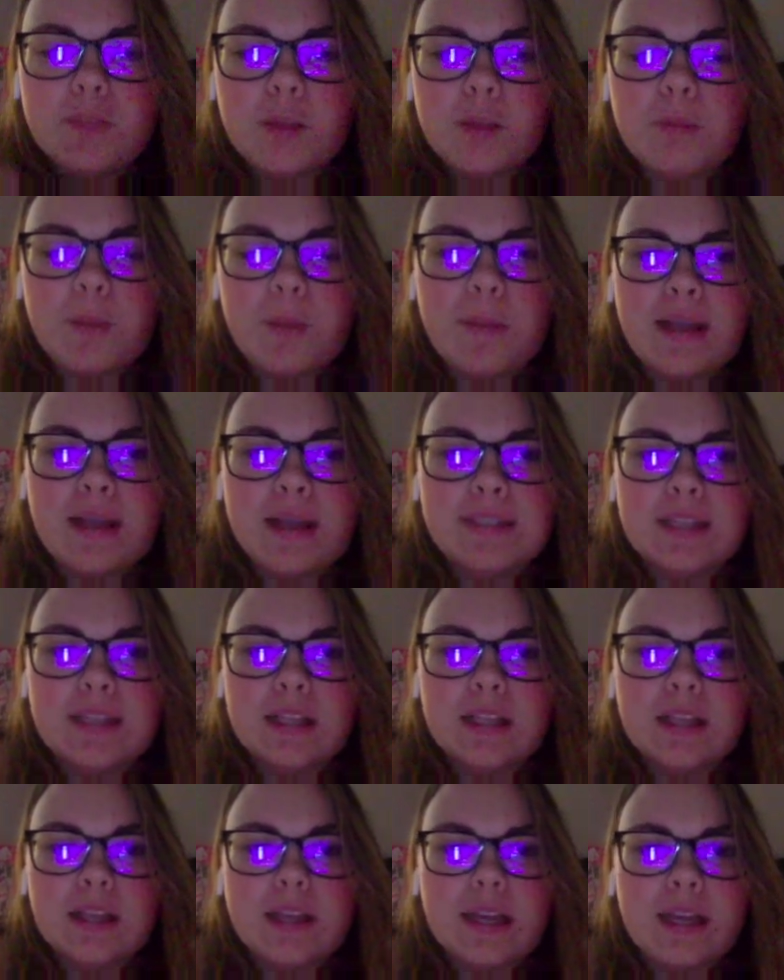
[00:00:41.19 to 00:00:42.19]
But
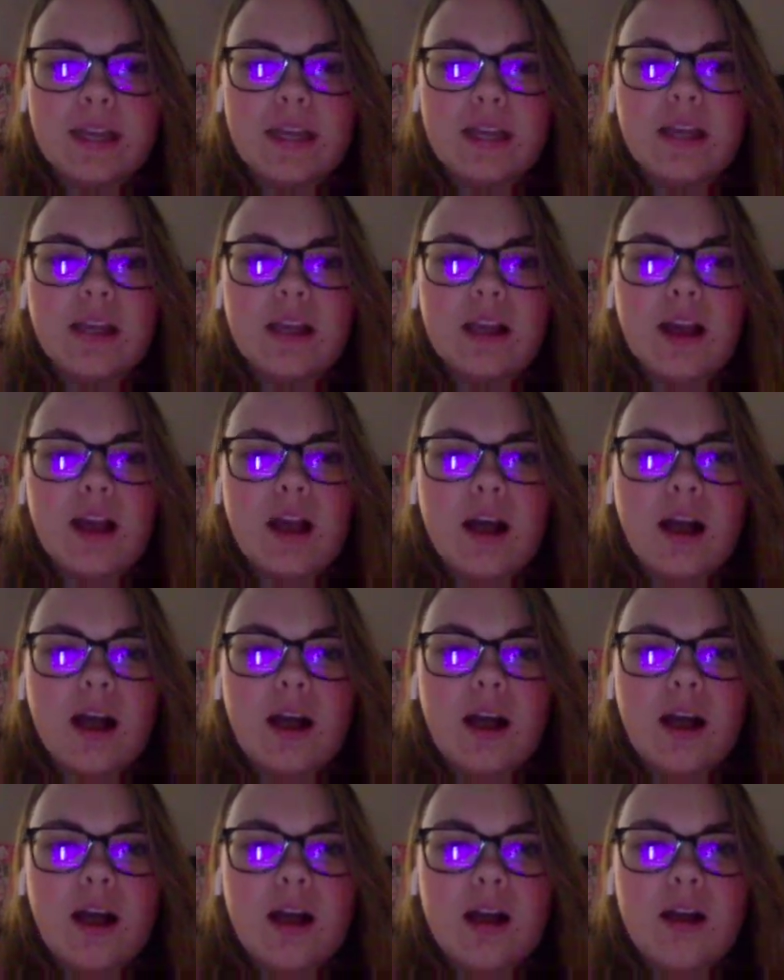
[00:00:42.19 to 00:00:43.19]
basically,
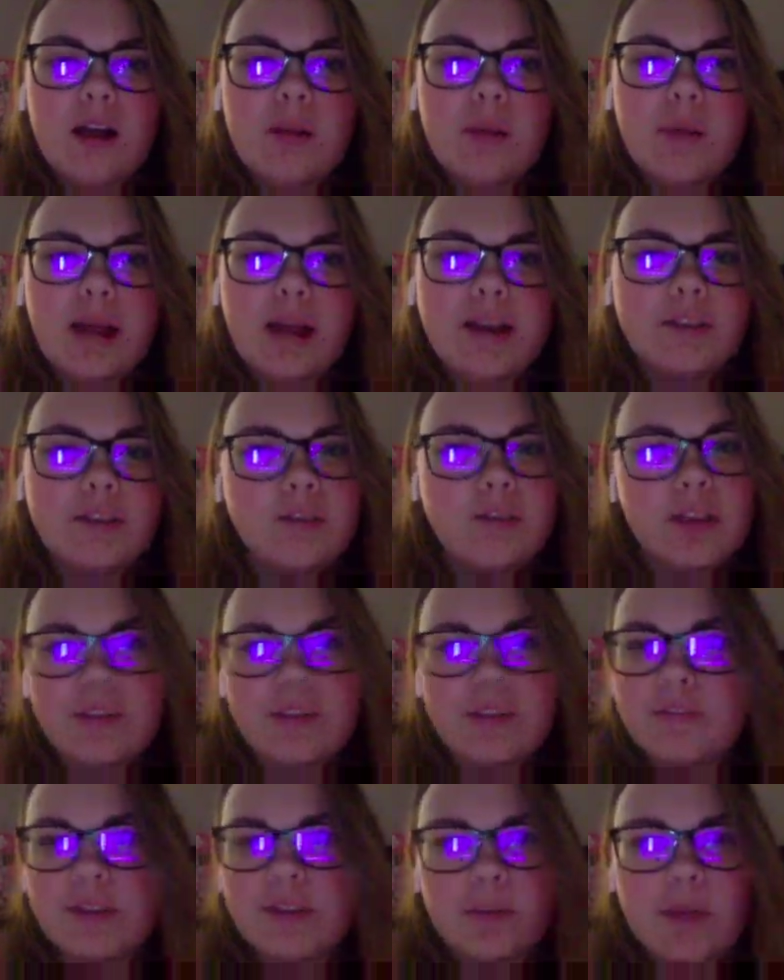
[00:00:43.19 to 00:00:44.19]
I didn't really
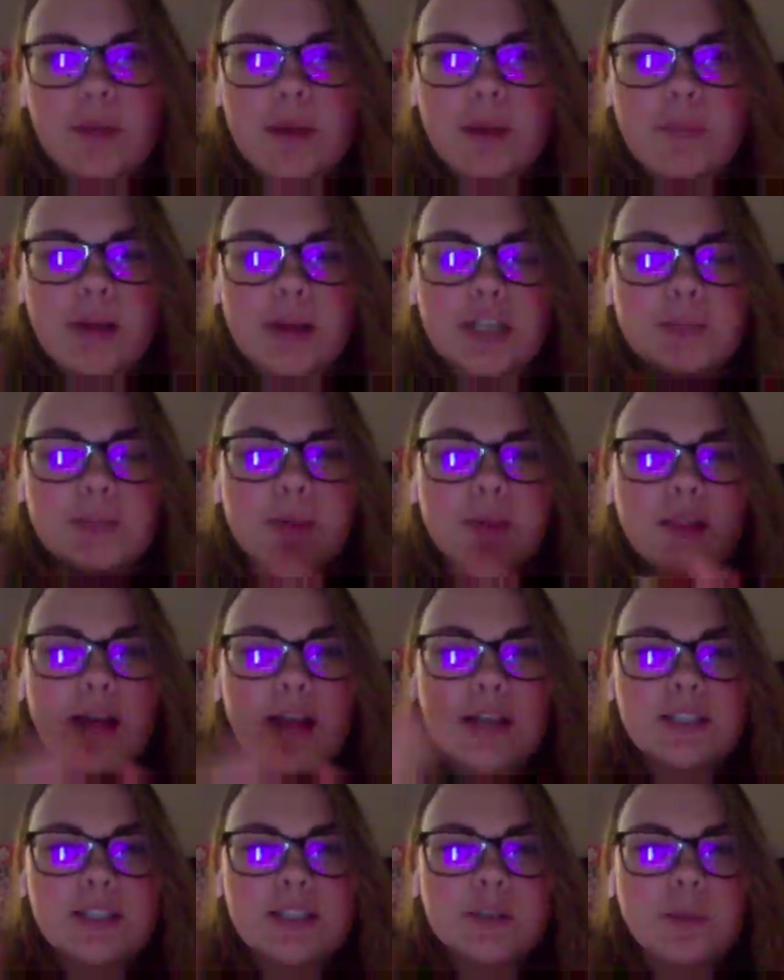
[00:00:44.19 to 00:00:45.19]
film that much my
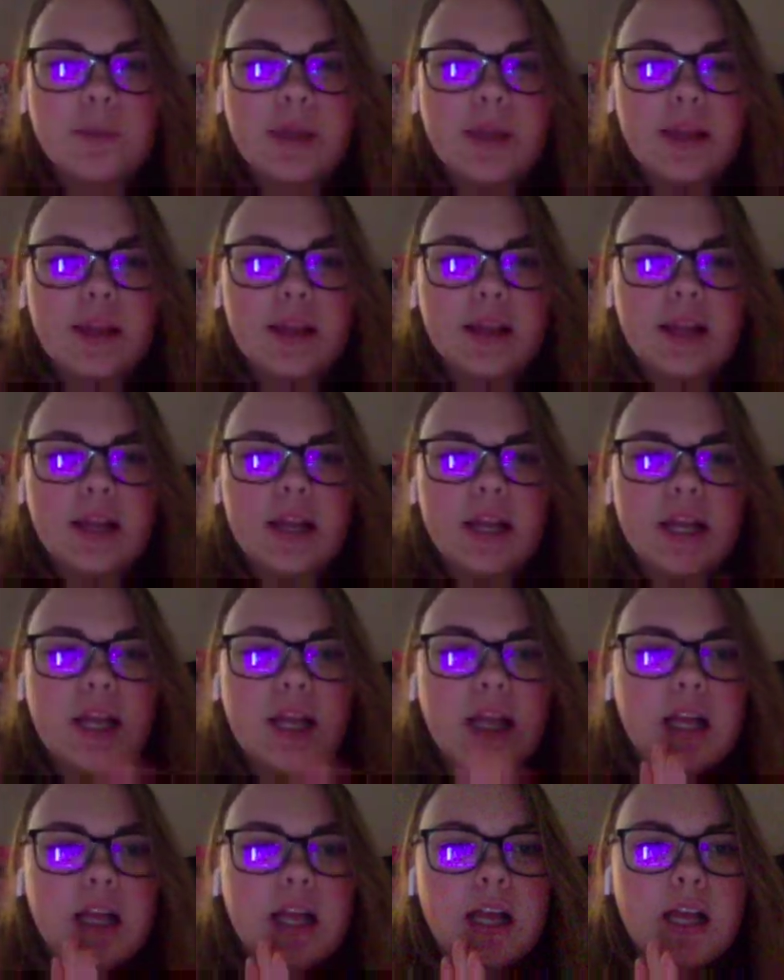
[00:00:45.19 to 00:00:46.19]
last week
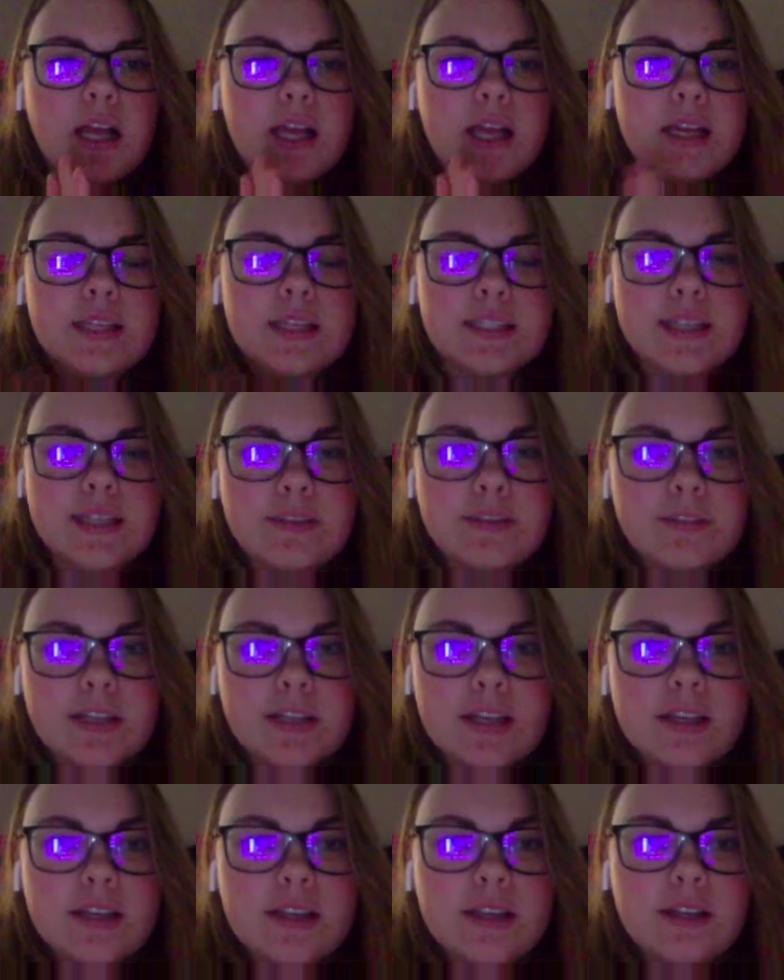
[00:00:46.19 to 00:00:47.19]
in
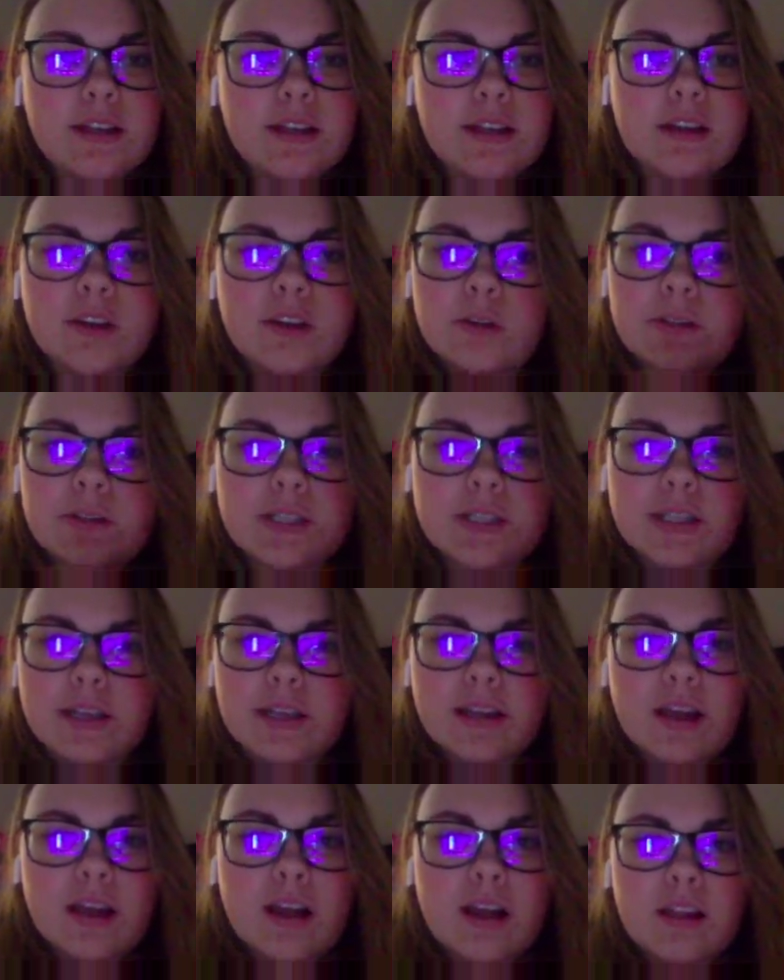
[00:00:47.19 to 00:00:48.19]
Tifton. You'll see
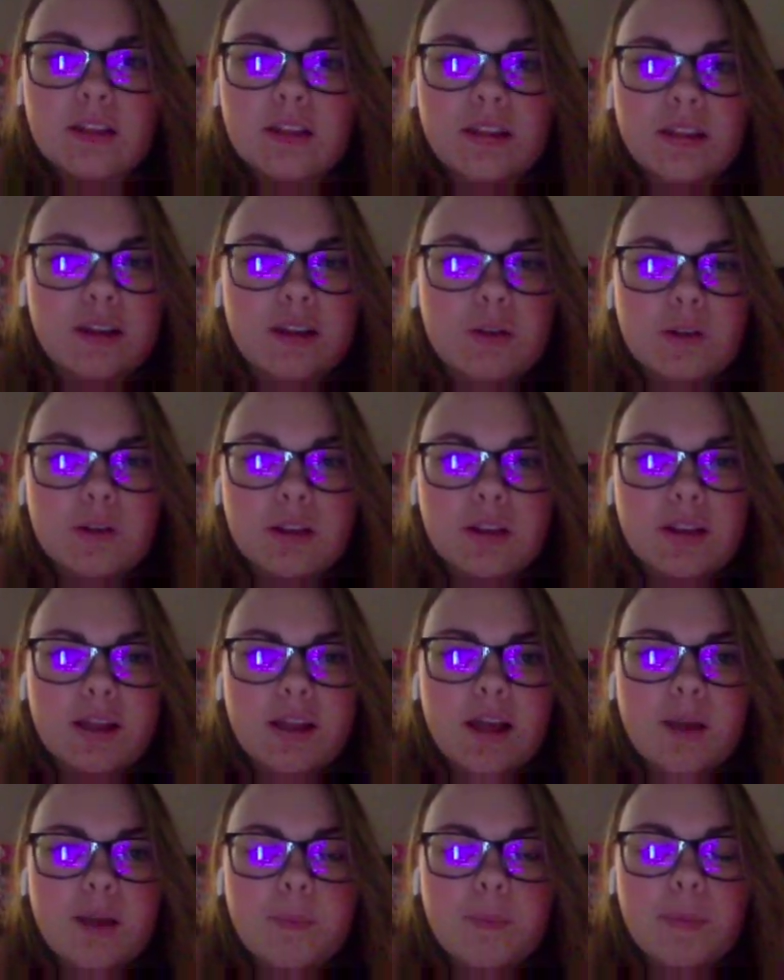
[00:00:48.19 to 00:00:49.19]
like a little
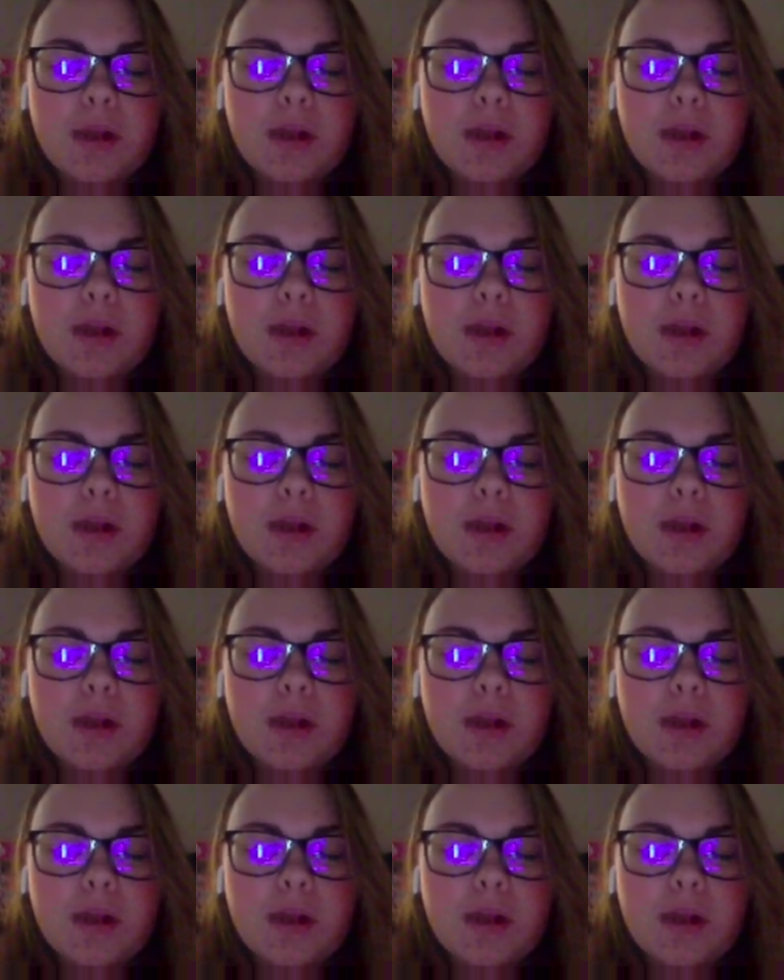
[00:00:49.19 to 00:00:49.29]
clip,